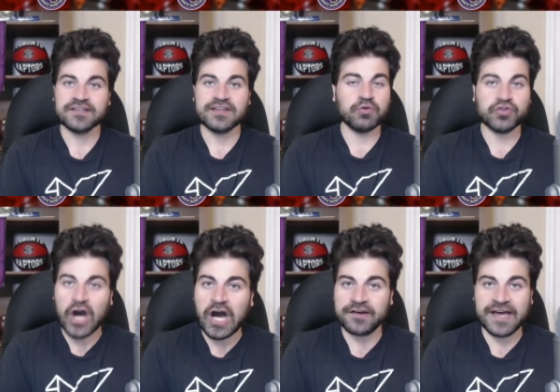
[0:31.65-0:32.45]
they will
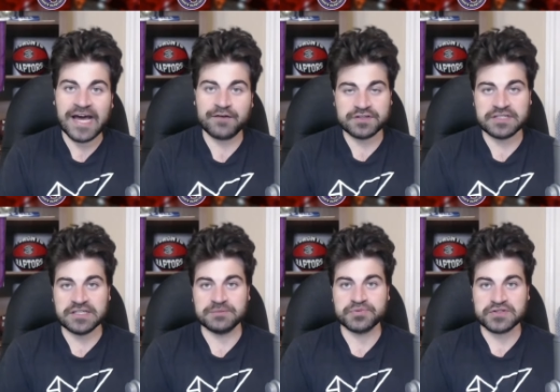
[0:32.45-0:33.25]
not have a
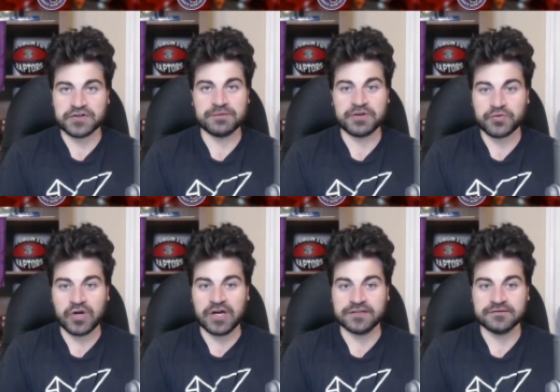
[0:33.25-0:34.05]
deep tournament
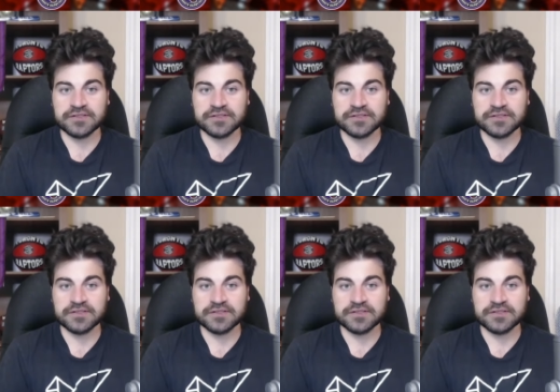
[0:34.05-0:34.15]
run.